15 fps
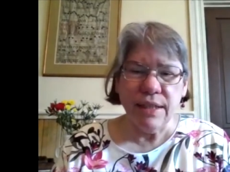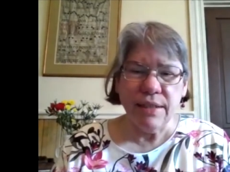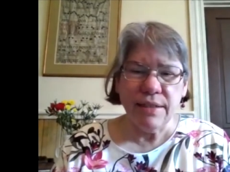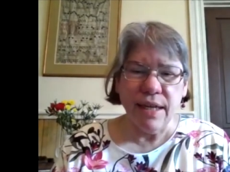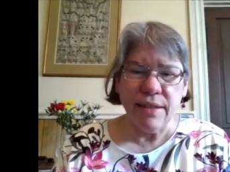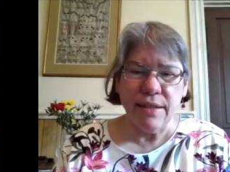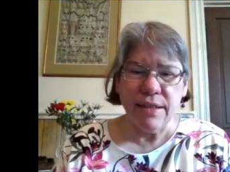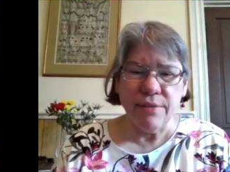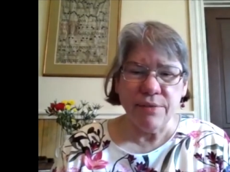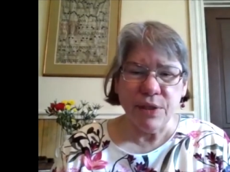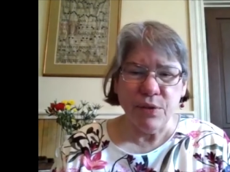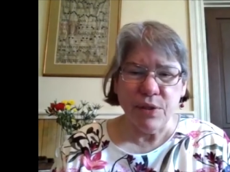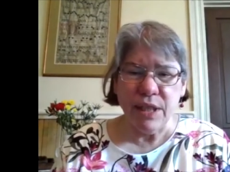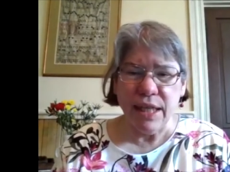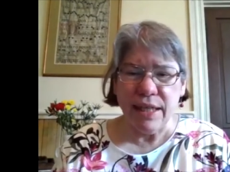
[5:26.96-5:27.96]
tons of
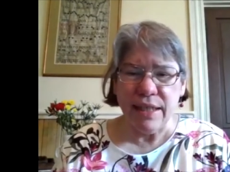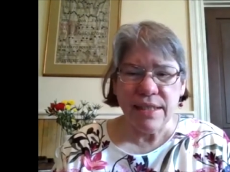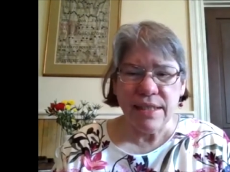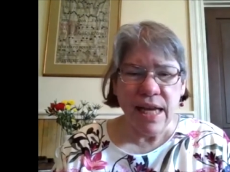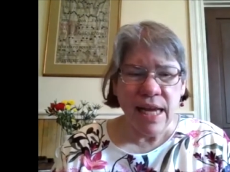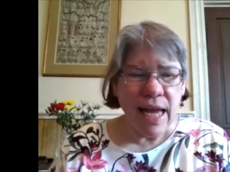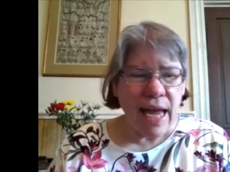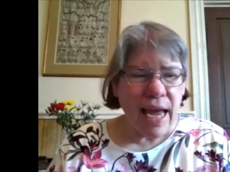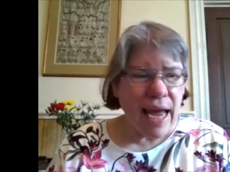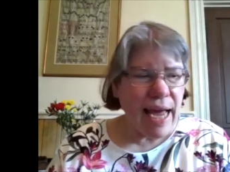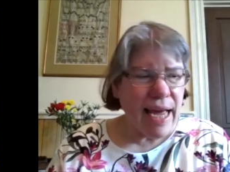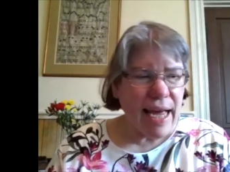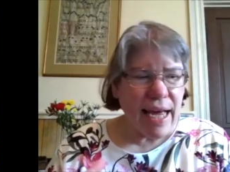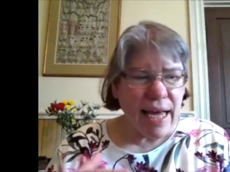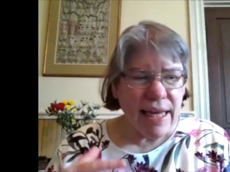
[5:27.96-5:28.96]
new things,
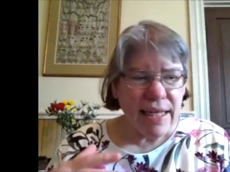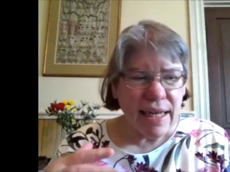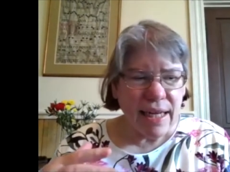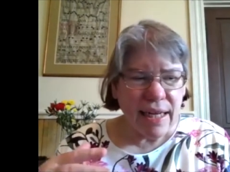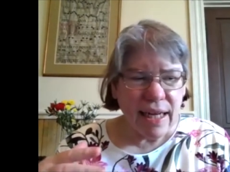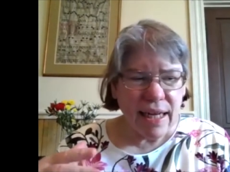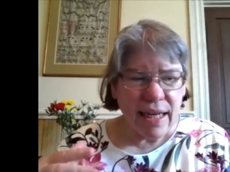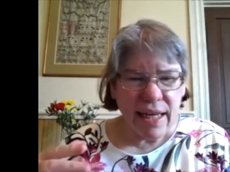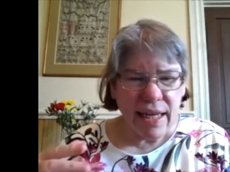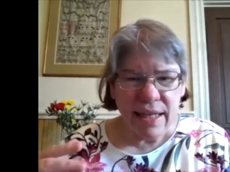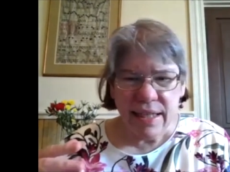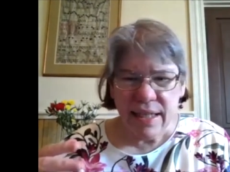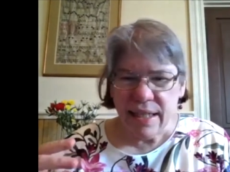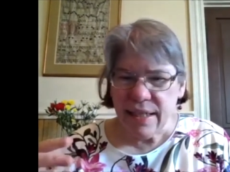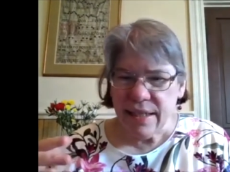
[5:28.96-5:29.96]
and
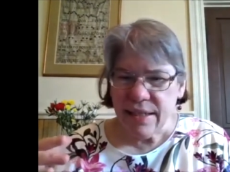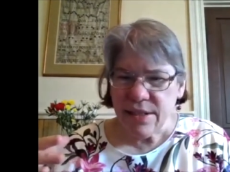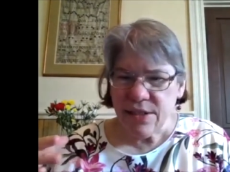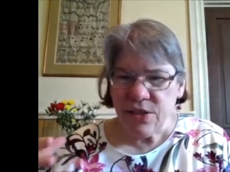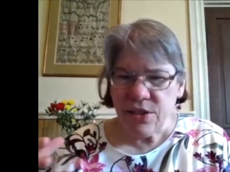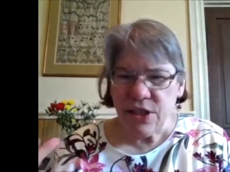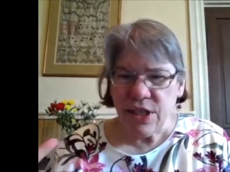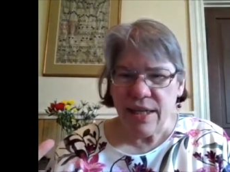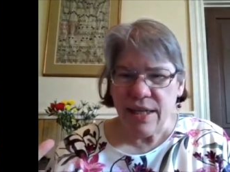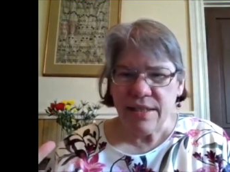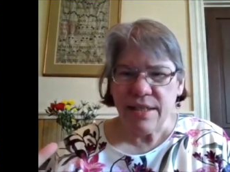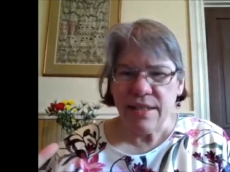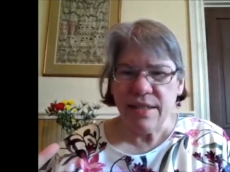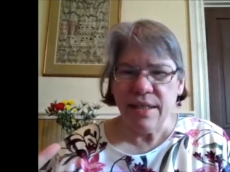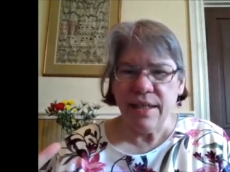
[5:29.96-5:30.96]
it is
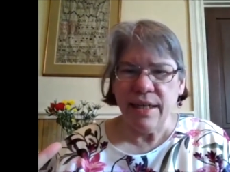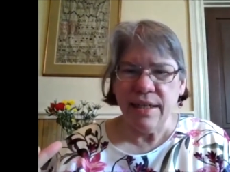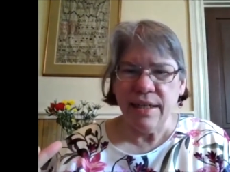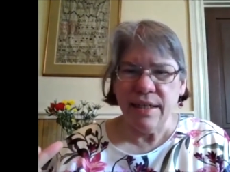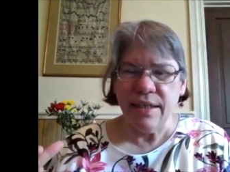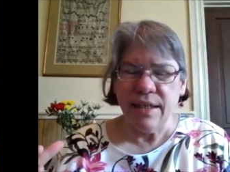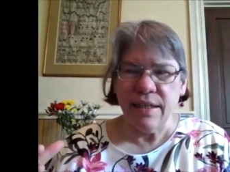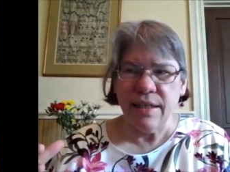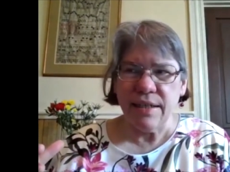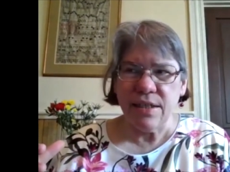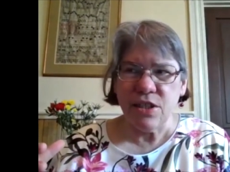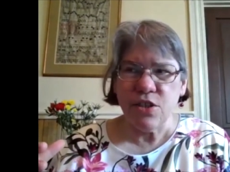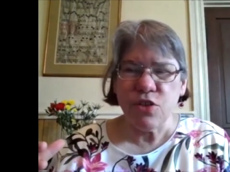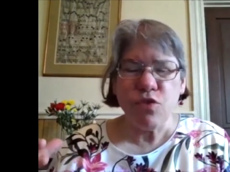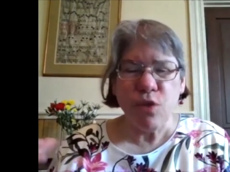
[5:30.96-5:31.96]
just a
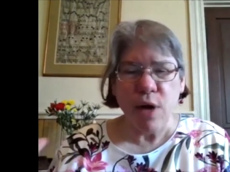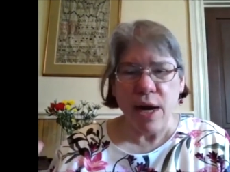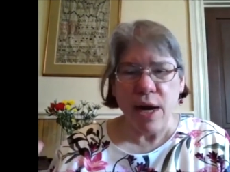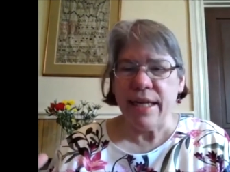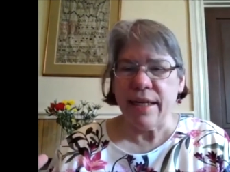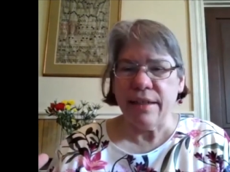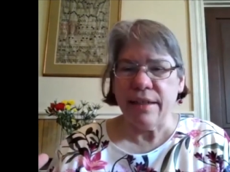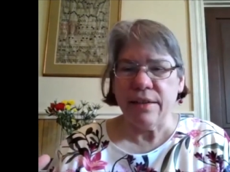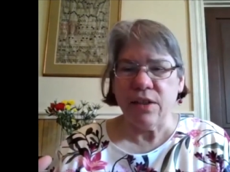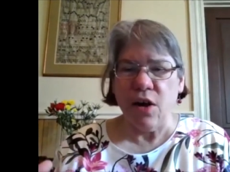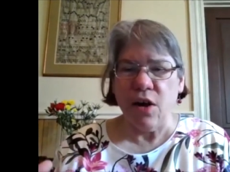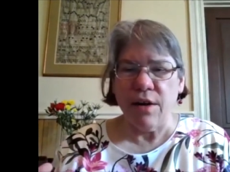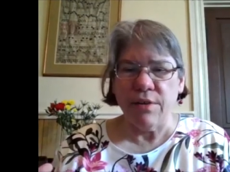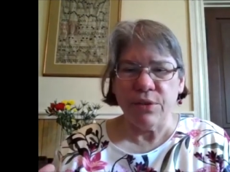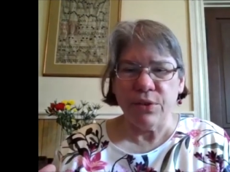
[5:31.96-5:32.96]
striking
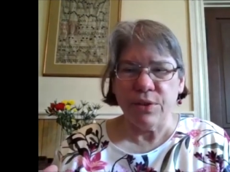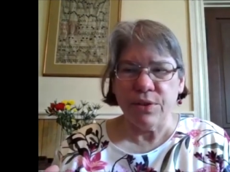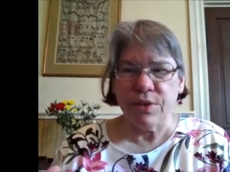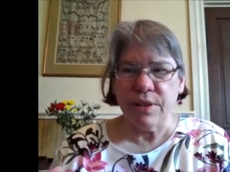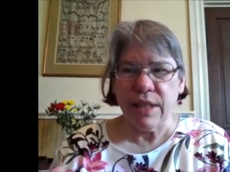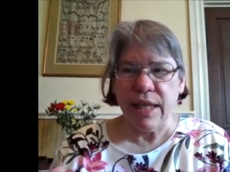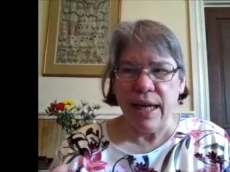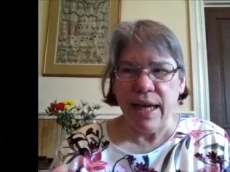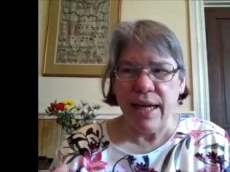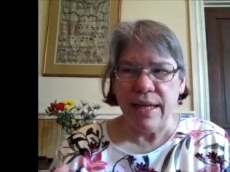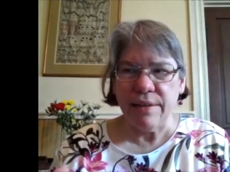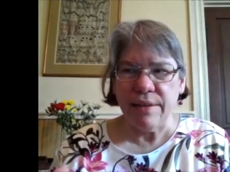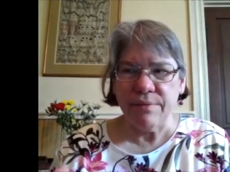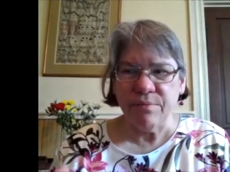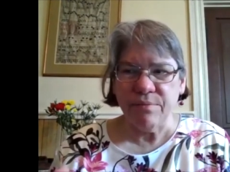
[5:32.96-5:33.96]
novel
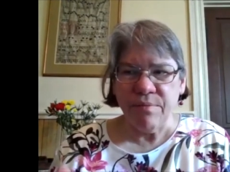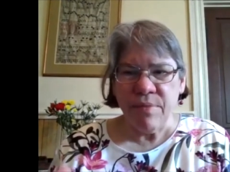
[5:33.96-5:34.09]
that